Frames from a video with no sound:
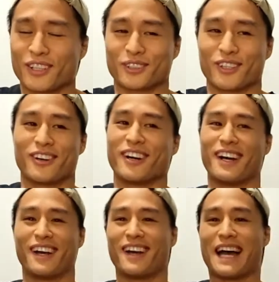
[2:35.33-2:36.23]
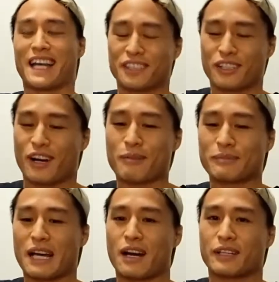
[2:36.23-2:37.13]
So I had to calm
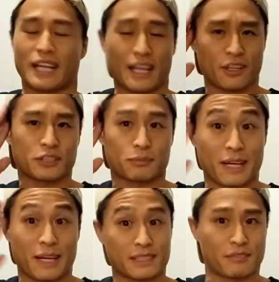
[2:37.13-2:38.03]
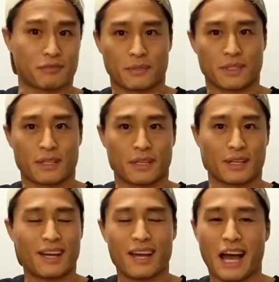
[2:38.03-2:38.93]
down, and I heard Spicy from the
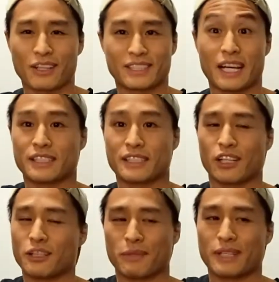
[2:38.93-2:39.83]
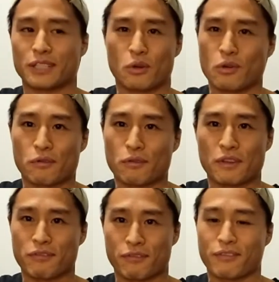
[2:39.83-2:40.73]
outside telling me like, don't go for
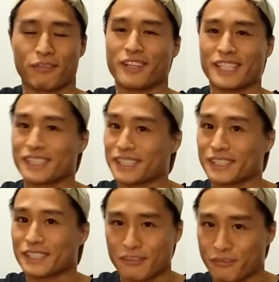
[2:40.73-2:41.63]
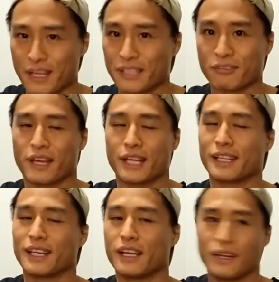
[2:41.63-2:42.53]
the finish, just defend, defend.
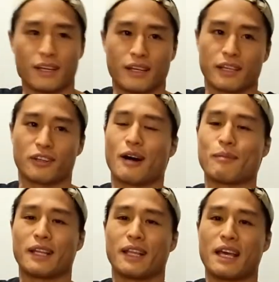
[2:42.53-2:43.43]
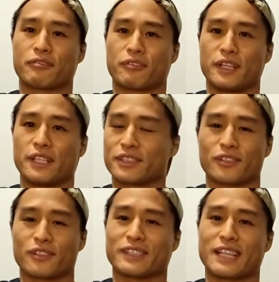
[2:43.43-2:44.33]
You know, got my leg free,
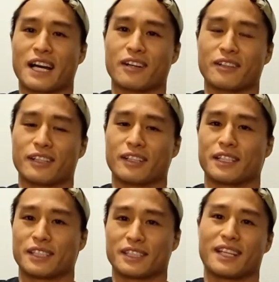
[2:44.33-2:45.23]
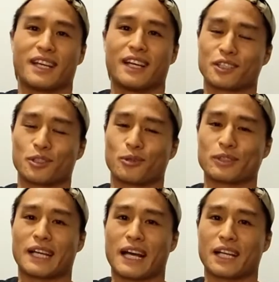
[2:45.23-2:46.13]
circled out, and I just chose
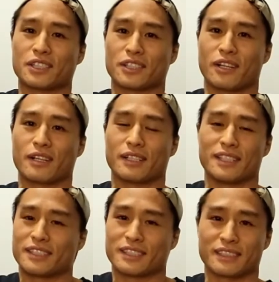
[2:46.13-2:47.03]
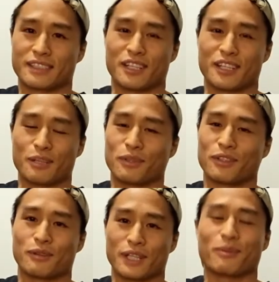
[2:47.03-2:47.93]
that last shot, and it just hit him at the
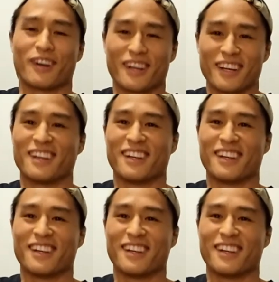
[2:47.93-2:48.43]
right spot.